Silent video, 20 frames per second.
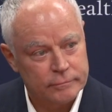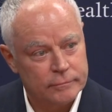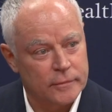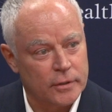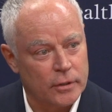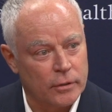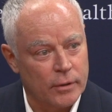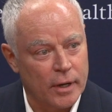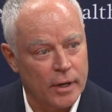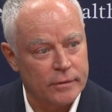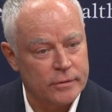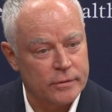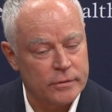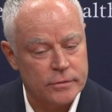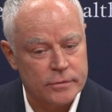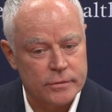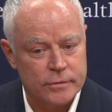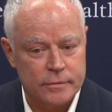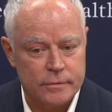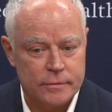You know, I
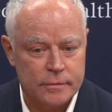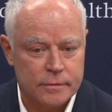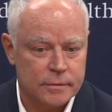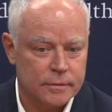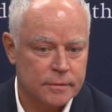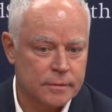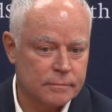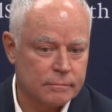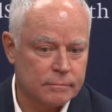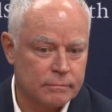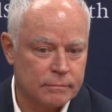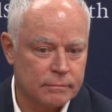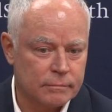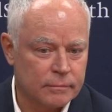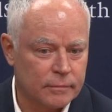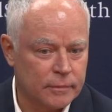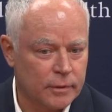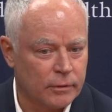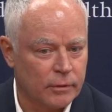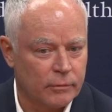just,
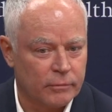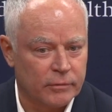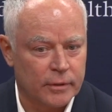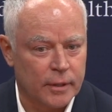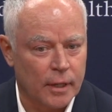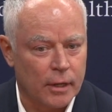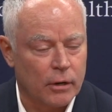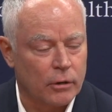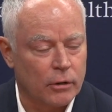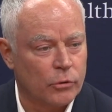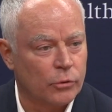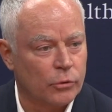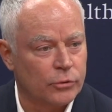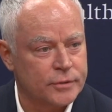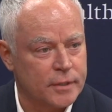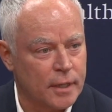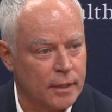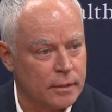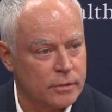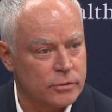you know, get our
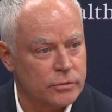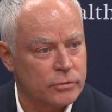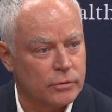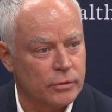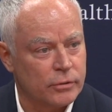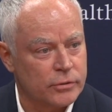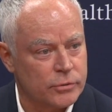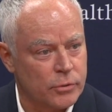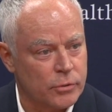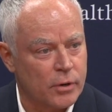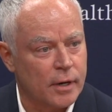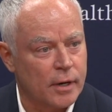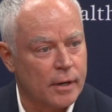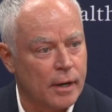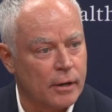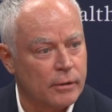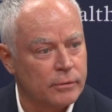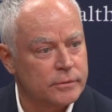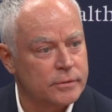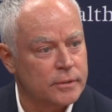goaltending sorted
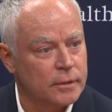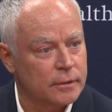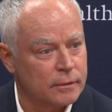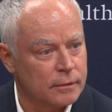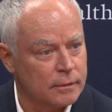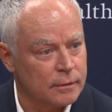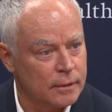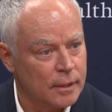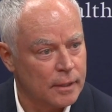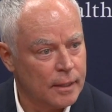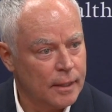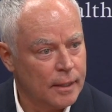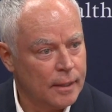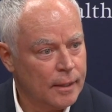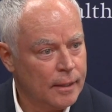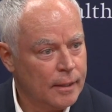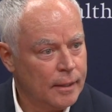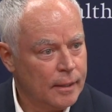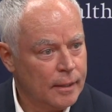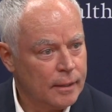out and
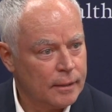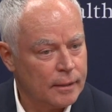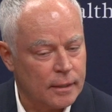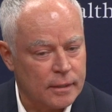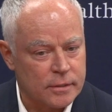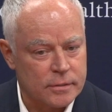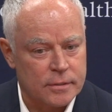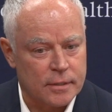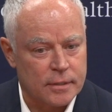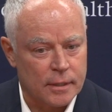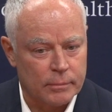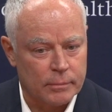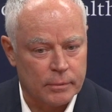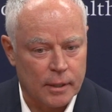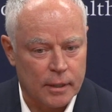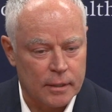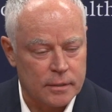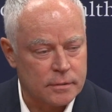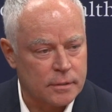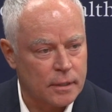get it
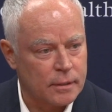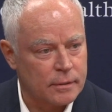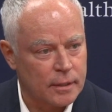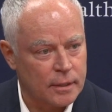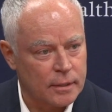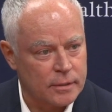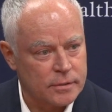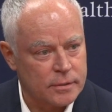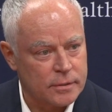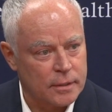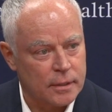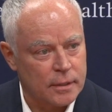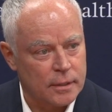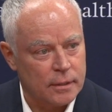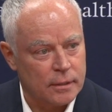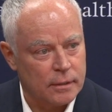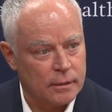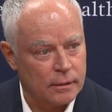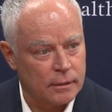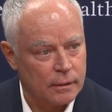stabilized, I think, is the
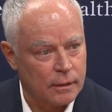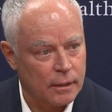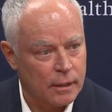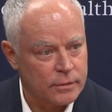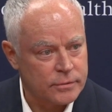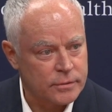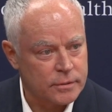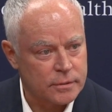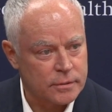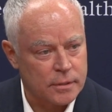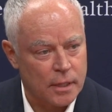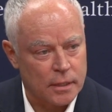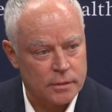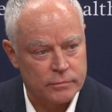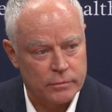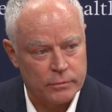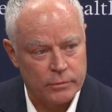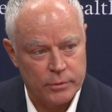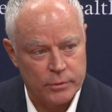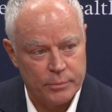key to how
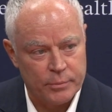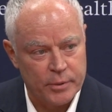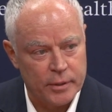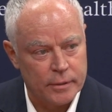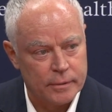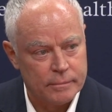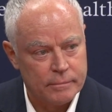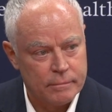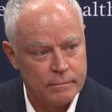successful we'll be.